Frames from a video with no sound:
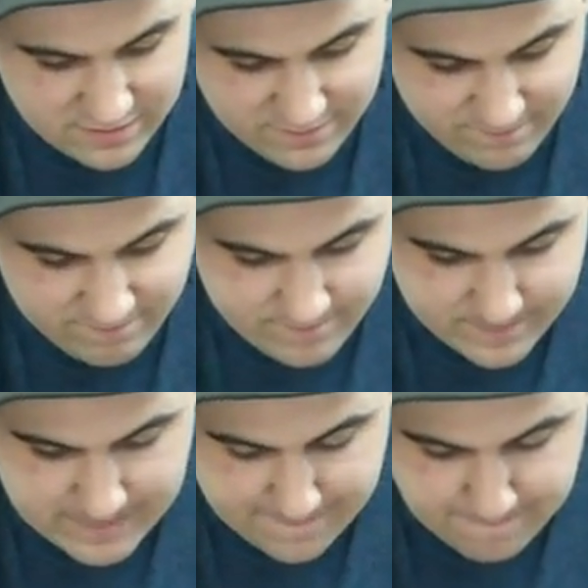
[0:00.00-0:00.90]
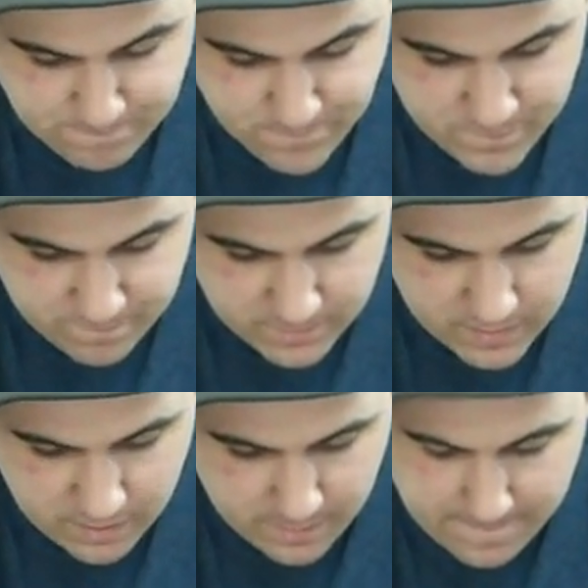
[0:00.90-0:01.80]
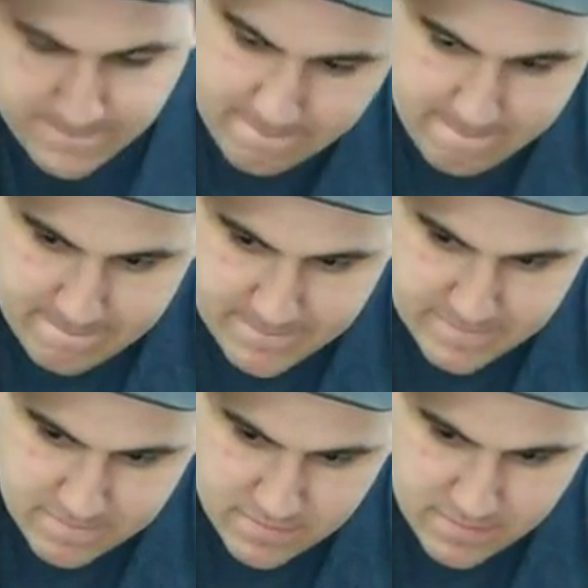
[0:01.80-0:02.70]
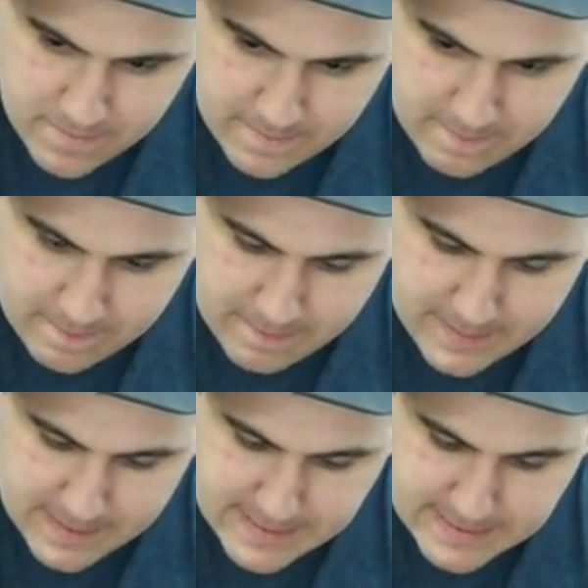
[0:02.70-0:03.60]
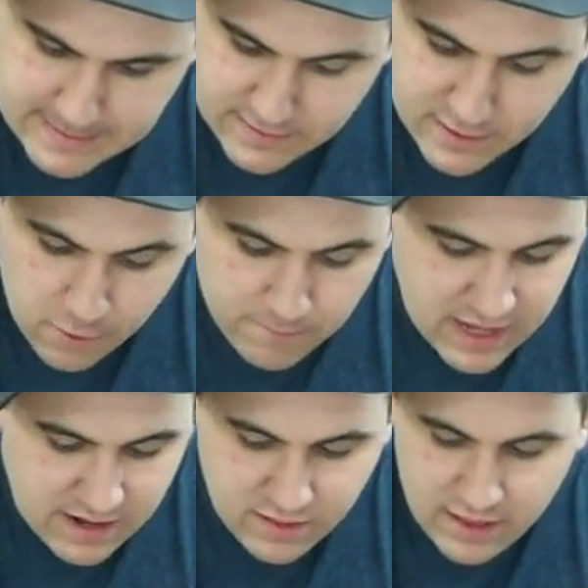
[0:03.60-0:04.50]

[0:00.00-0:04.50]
so they don't do the thing where they lower the leadership of a enemy unit. Nope, they